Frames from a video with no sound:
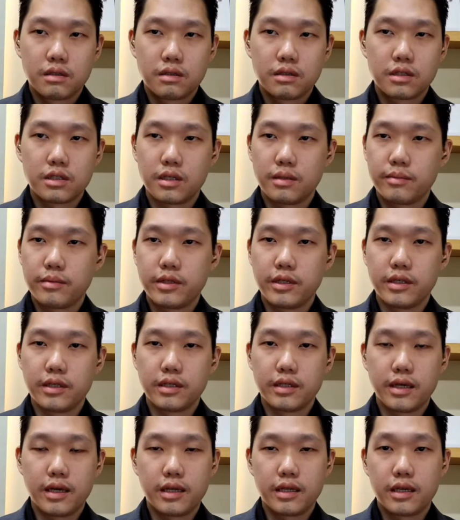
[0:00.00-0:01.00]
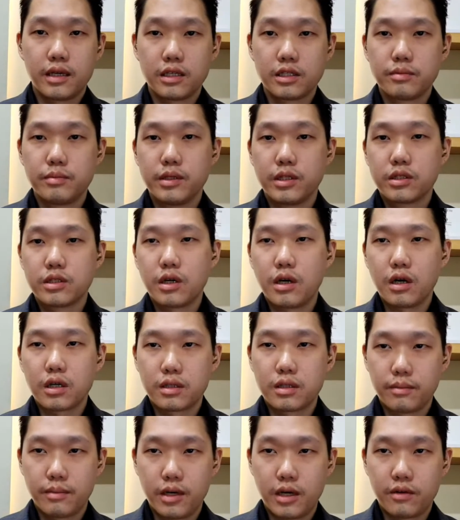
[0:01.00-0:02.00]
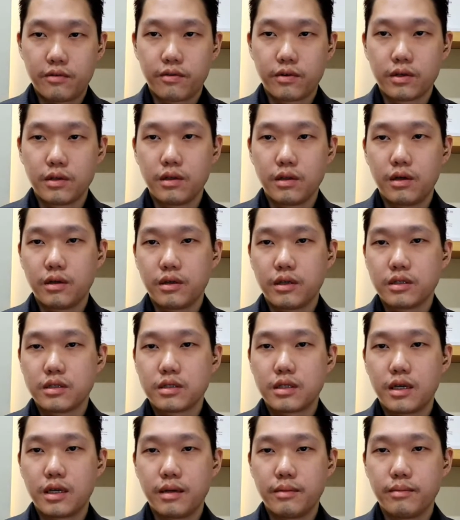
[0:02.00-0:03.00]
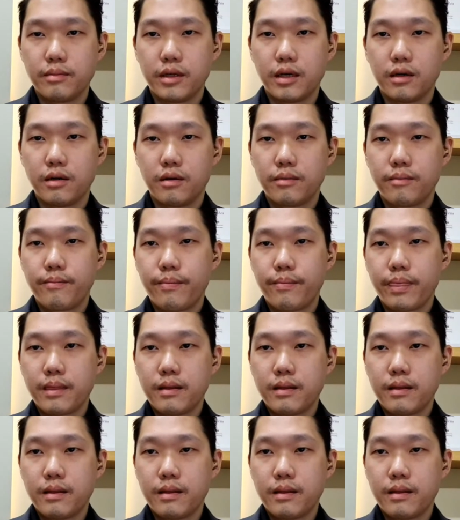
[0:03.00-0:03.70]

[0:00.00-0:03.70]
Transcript: something that has been talked about for the longest time now.